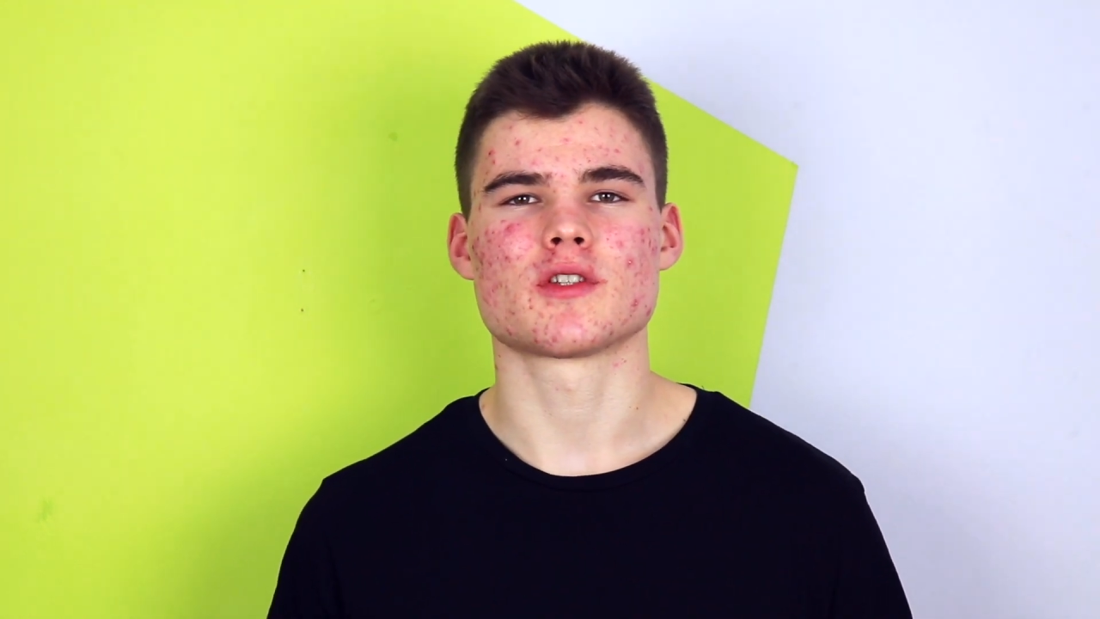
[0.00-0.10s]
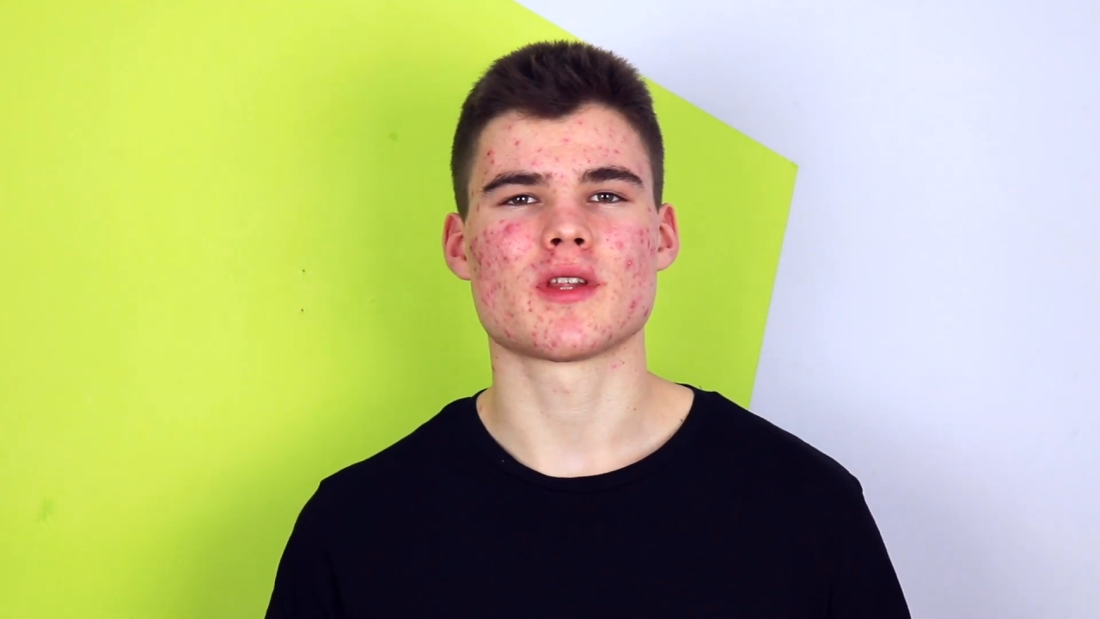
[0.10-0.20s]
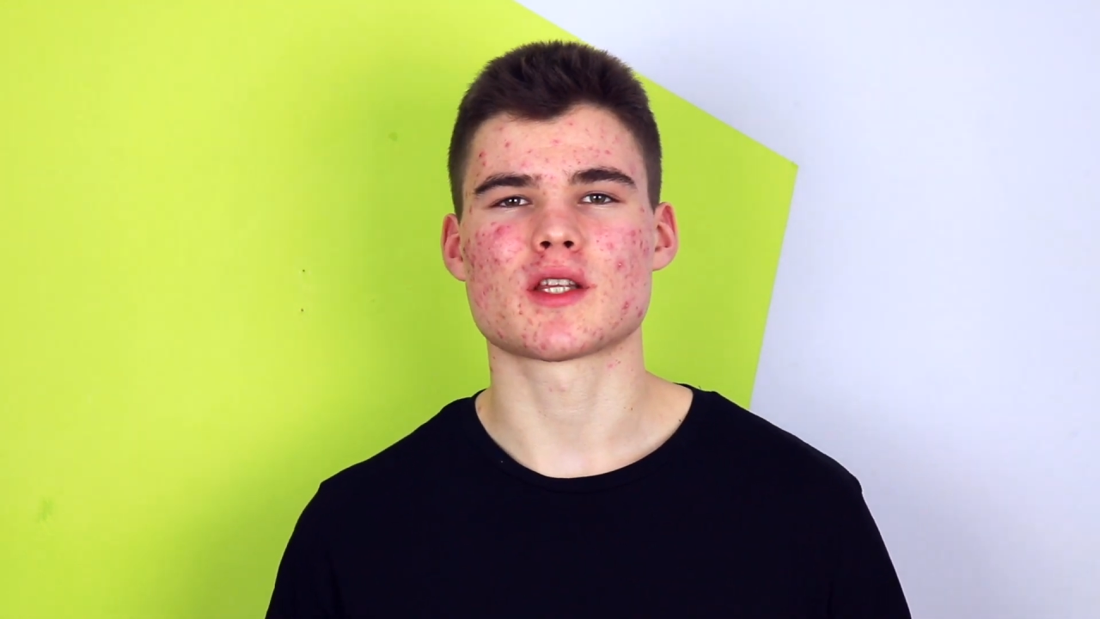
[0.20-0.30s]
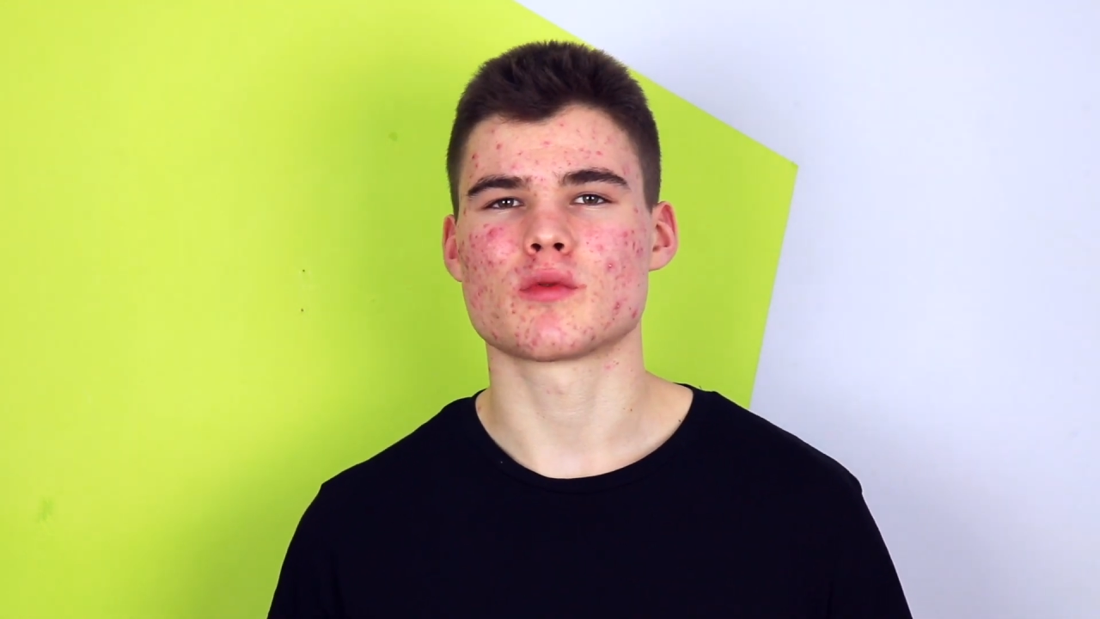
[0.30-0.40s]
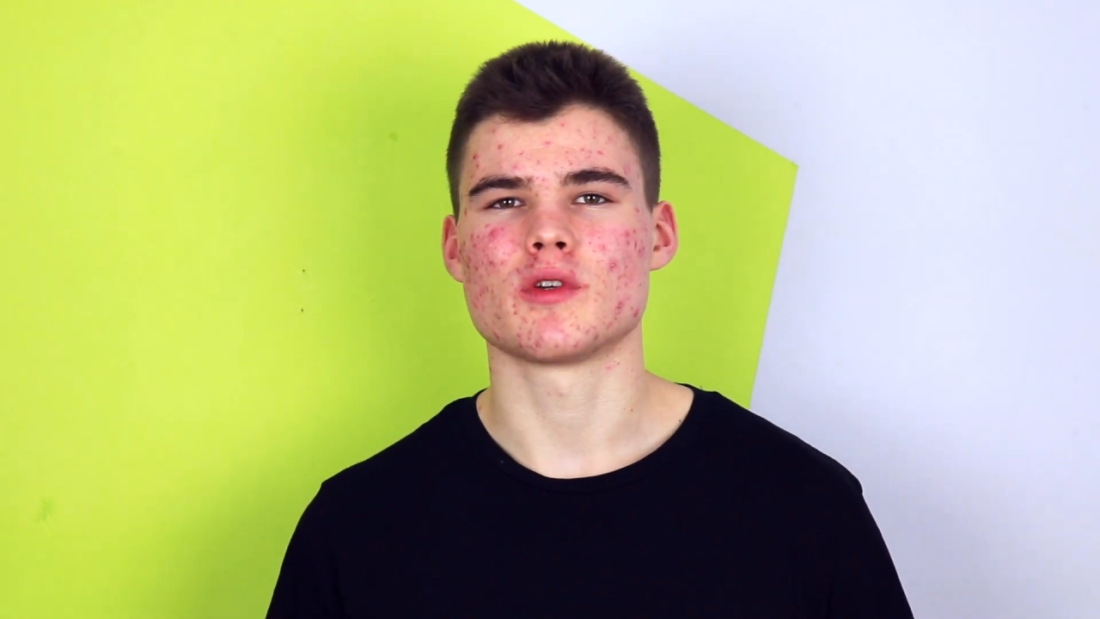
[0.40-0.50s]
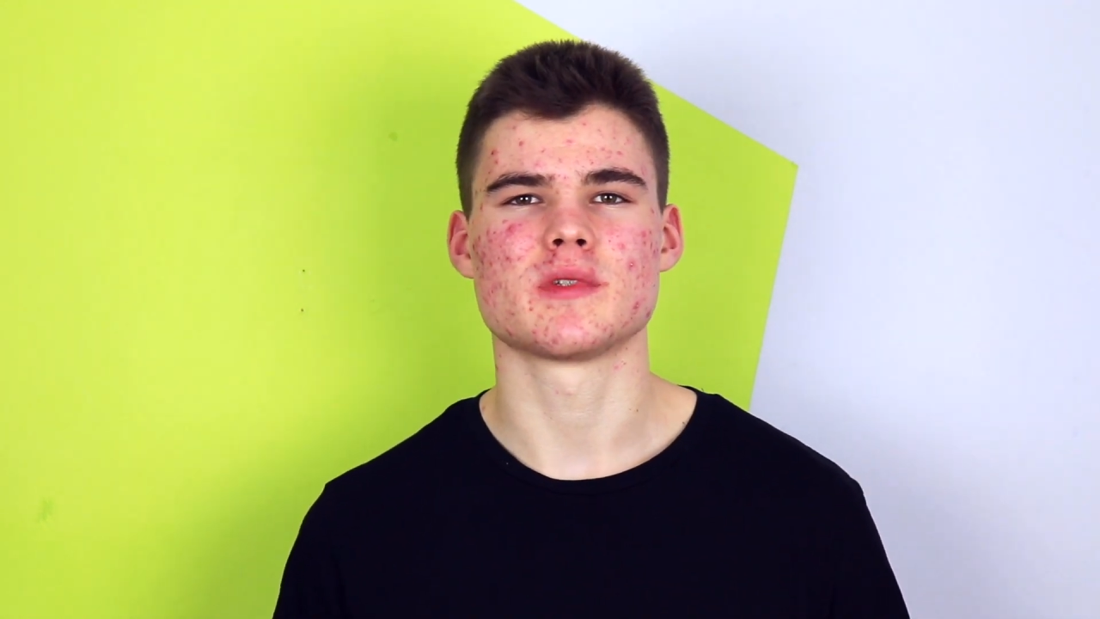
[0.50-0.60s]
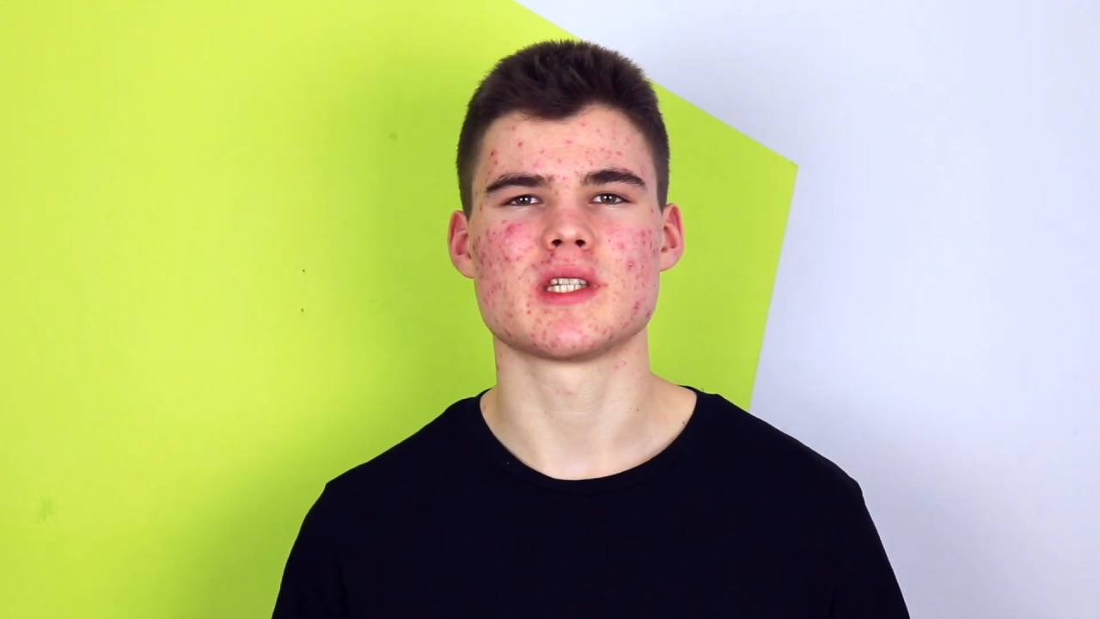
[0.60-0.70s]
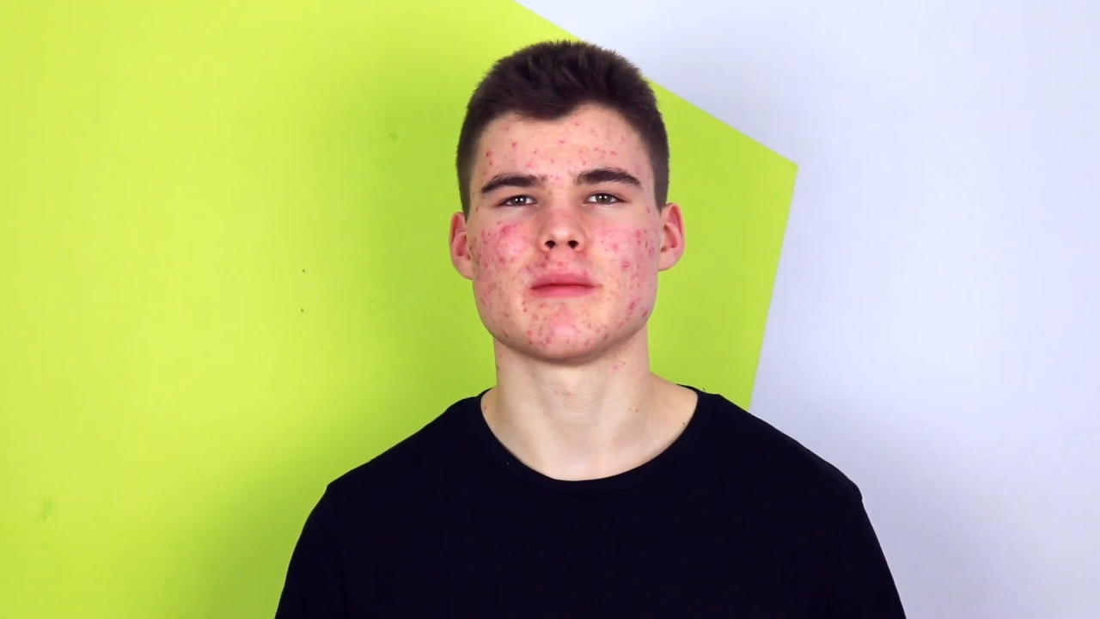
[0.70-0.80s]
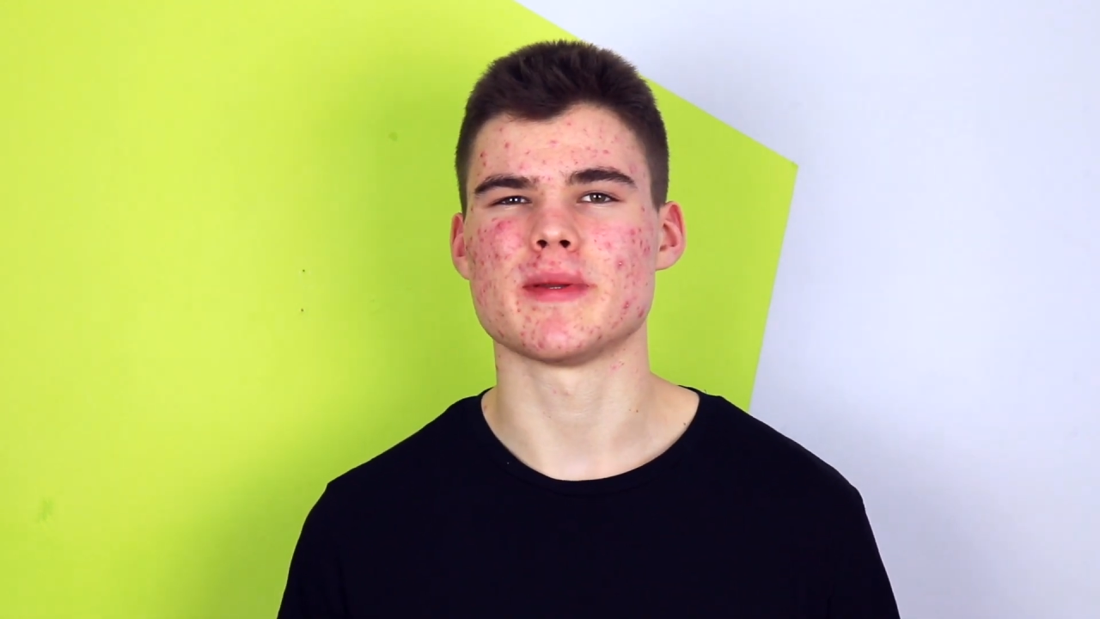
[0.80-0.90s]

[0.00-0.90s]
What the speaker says: and so that's what you see